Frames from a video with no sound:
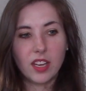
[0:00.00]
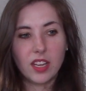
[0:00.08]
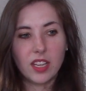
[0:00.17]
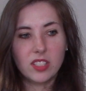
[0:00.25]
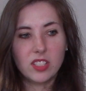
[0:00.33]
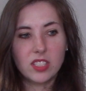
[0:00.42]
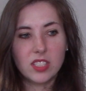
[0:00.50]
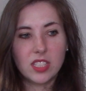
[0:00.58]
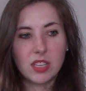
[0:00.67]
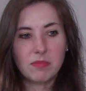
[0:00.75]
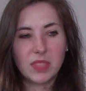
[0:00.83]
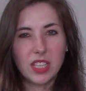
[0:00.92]
it just
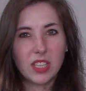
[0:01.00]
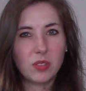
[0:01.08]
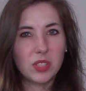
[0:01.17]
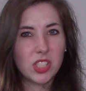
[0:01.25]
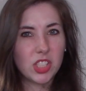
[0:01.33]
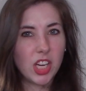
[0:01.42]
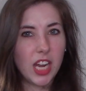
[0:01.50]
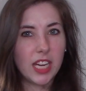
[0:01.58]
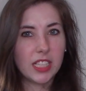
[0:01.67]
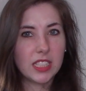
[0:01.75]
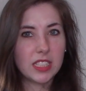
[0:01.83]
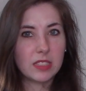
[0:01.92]
seemed like it was
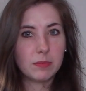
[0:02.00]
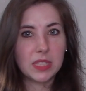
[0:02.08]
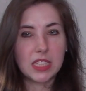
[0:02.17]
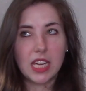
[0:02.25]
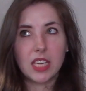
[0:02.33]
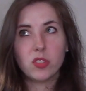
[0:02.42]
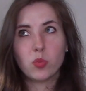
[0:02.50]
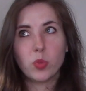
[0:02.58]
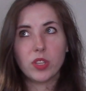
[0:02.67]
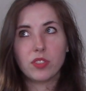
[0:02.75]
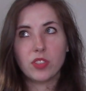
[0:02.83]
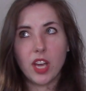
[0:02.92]
trying to sympathize
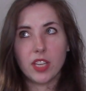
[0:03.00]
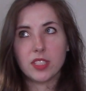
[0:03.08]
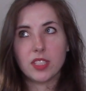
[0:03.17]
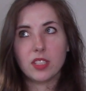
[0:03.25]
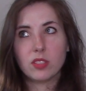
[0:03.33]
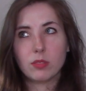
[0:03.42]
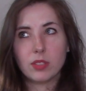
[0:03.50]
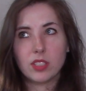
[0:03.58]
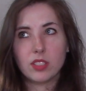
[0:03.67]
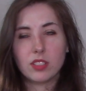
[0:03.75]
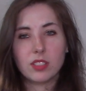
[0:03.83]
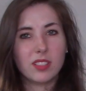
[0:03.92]
with Nazis,
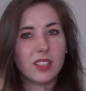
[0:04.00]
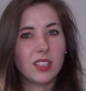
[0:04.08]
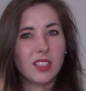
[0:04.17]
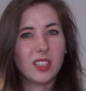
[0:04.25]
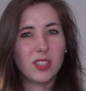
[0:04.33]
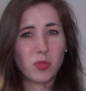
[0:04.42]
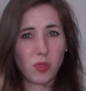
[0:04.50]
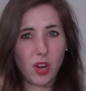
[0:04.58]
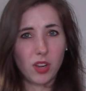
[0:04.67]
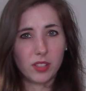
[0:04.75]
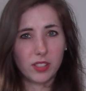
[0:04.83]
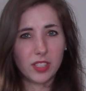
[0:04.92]
which is
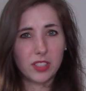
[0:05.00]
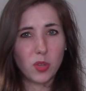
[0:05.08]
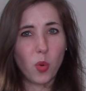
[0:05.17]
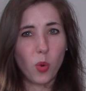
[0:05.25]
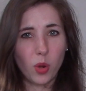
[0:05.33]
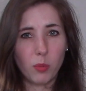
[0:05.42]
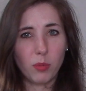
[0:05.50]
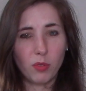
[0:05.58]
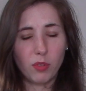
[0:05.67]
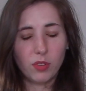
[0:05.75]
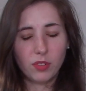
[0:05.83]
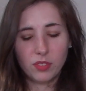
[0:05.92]
wrong. That's
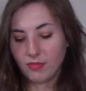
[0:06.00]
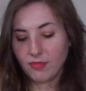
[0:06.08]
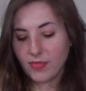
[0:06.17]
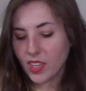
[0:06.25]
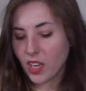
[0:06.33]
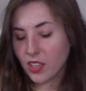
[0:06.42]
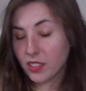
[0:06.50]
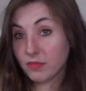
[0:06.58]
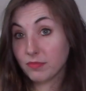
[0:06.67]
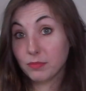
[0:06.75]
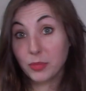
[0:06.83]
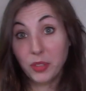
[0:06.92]
horrible.
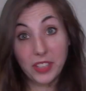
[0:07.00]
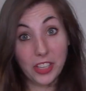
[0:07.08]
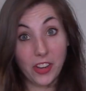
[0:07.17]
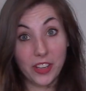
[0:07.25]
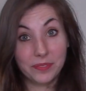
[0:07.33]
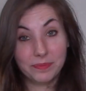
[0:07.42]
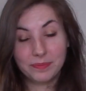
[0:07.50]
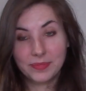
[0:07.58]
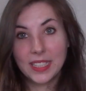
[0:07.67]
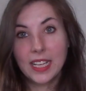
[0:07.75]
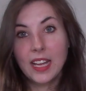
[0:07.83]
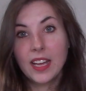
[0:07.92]
Moving on.
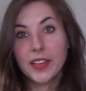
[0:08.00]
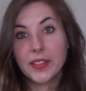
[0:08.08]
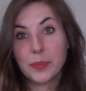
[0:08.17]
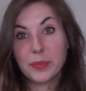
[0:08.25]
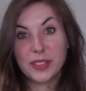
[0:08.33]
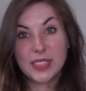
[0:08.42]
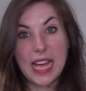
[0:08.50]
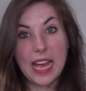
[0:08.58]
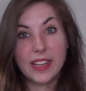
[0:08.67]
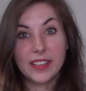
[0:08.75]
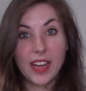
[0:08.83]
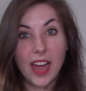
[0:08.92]
Number
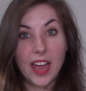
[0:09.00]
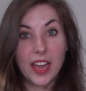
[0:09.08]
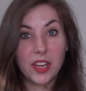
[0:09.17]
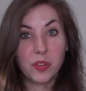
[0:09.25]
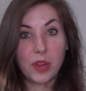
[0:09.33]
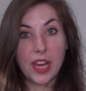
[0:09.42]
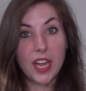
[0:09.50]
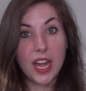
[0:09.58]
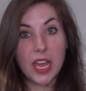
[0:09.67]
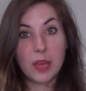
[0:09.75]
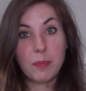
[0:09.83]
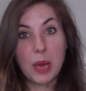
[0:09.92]
10, I
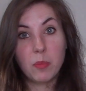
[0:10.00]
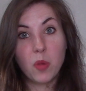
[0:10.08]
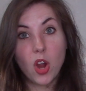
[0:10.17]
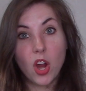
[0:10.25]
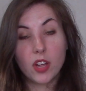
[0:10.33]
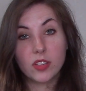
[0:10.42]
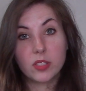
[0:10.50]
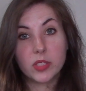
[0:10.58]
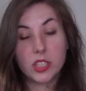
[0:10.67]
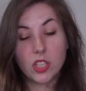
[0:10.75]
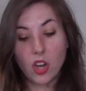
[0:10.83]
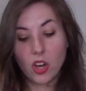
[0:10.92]
read a memoir. This
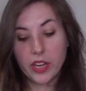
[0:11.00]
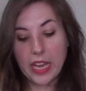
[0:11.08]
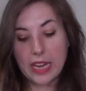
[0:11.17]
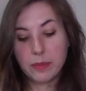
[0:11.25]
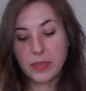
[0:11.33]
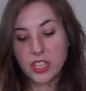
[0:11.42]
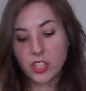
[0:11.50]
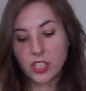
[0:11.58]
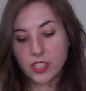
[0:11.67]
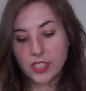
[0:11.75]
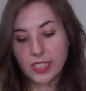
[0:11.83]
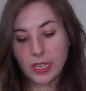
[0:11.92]
is called
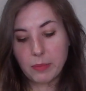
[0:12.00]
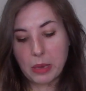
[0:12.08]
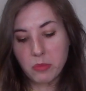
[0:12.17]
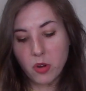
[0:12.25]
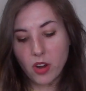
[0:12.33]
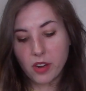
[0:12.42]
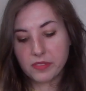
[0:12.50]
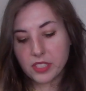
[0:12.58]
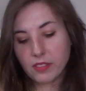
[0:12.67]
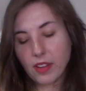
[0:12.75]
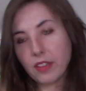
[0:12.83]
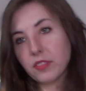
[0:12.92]
Admissions, a memoir of
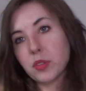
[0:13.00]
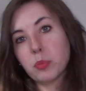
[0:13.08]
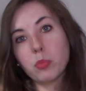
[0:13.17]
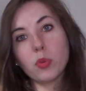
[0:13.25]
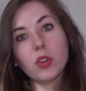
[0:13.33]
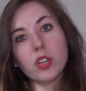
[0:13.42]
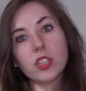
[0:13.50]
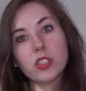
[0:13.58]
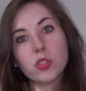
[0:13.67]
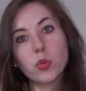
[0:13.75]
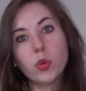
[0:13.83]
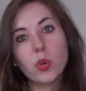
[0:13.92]
surviving boarding
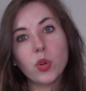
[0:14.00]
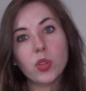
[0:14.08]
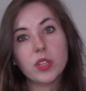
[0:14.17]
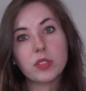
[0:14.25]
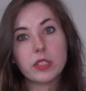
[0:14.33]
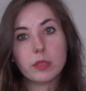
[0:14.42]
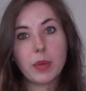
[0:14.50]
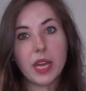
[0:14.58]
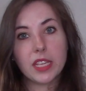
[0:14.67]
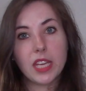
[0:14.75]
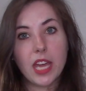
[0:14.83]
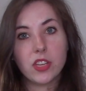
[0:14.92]
school. This is
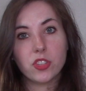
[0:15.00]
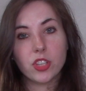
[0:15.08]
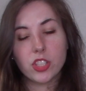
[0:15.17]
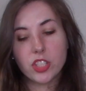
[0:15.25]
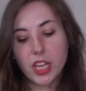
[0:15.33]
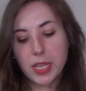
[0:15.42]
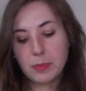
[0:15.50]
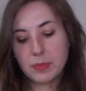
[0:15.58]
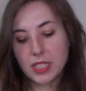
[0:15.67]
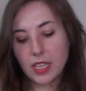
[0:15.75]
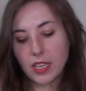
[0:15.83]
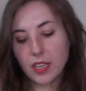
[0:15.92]
by Kendra
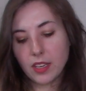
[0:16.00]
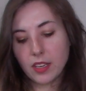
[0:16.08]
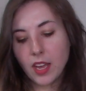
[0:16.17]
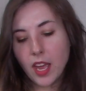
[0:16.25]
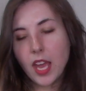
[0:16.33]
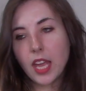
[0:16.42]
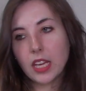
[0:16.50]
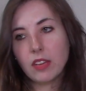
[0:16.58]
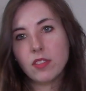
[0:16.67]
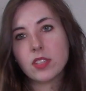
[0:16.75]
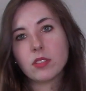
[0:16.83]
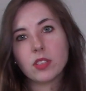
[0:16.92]
James, and I
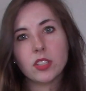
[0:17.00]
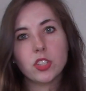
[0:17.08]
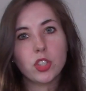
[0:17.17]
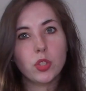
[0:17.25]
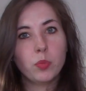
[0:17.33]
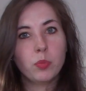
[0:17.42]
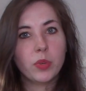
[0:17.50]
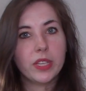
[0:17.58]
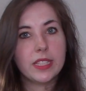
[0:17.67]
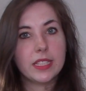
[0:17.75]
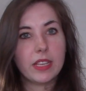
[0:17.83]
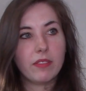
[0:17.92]
gave this one a
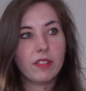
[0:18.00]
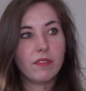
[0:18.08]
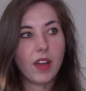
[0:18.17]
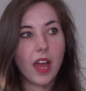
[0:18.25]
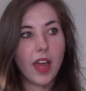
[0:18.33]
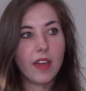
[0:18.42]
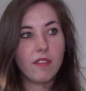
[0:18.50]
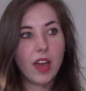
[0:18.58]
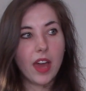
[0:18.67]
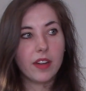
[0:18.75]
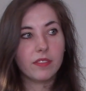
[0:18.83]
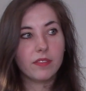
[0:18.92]
2.75
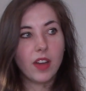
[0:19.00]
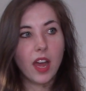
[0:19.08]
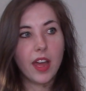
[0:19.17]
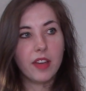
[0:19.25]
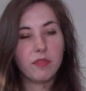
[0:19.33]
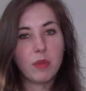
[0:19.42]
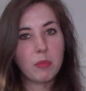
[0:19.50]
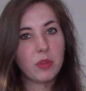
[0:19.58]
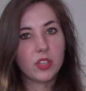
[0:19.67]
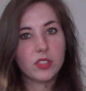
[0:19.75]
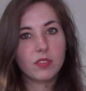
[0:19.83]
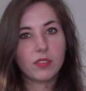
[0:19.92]
out of 5.
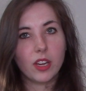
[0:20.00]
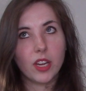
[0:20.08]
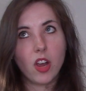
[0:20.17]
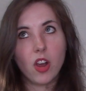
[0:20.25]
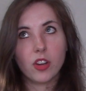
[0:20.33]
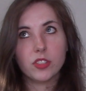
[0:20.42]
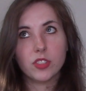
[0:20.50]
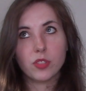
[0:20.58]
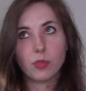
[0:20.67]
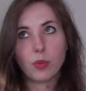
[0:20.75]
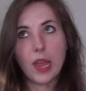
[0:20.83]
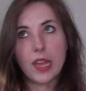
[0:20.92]
Memoirs are very hard
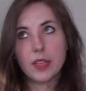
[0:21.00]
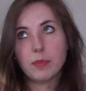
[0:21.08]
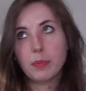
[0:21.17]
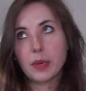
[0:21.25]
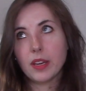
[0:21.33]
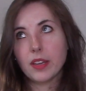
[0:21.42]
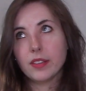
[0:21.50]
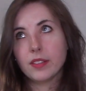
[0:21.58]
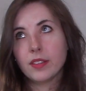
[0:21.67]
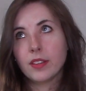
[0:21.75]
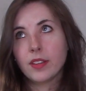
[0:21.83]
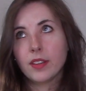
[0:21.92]
to rate,
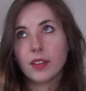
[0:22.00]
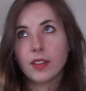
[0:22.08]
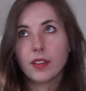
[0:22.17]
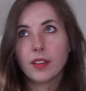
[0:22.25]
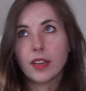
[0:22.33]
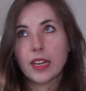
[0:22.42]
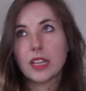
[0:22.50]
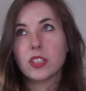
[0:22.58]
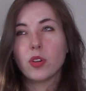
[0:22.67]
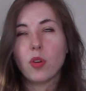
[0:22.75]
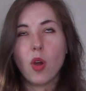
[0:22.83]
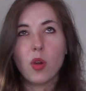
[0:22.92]
and I
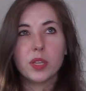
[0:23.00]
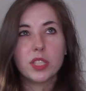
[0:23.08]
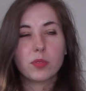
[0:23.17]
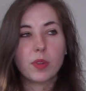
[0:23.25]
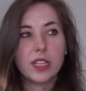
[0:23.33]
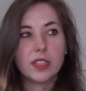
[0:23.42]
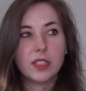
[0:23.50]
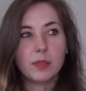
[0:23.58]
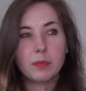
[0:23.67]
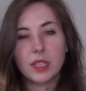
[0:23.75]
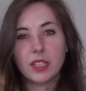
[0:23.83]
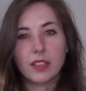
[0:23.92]
don't always rate
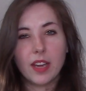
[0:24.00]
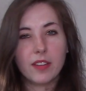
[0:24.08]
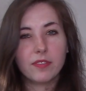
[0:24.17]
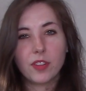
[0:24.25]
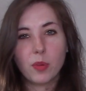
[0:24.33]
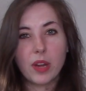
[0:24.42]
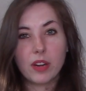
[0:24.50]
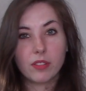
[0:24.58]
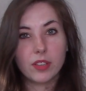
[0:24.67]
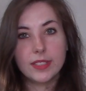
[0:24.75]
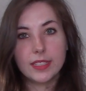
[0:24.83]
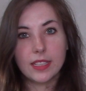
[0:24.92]
them, but for whatever
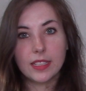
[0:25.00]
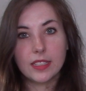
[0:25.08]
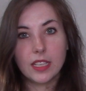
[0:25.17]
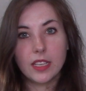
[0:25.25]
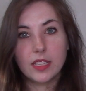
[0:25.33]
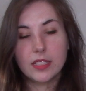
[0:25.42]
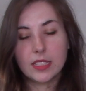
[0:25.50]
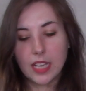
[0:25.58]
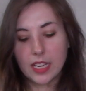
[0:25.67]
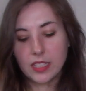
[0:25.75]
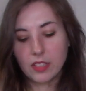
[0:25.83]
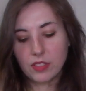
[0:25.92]
reason, I did
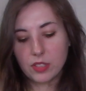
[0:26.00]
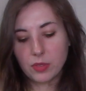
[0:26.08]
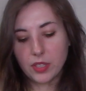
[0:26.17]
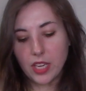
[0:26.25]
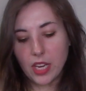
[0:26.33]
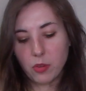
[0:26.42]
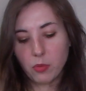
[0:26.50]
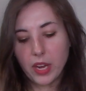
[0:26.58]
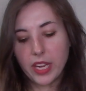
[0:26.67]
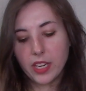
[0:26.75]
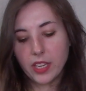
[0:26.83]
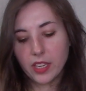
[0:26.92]
decide to give this one a
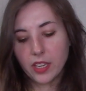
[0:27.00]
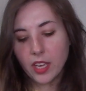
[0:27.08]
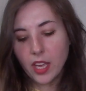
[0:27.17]
rating.